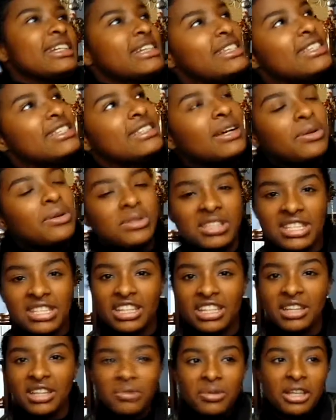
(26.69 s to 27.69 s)
So this is
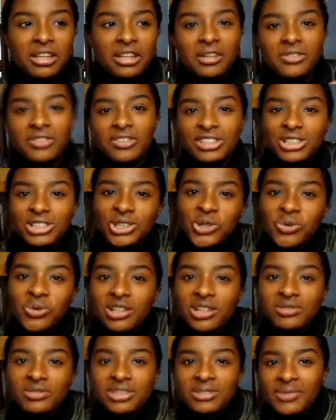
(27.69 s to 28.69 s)
gonna be an official
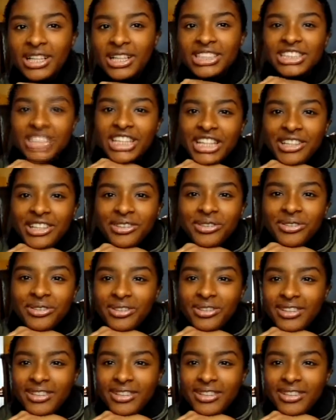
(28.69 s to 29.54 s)
welcome to my channel.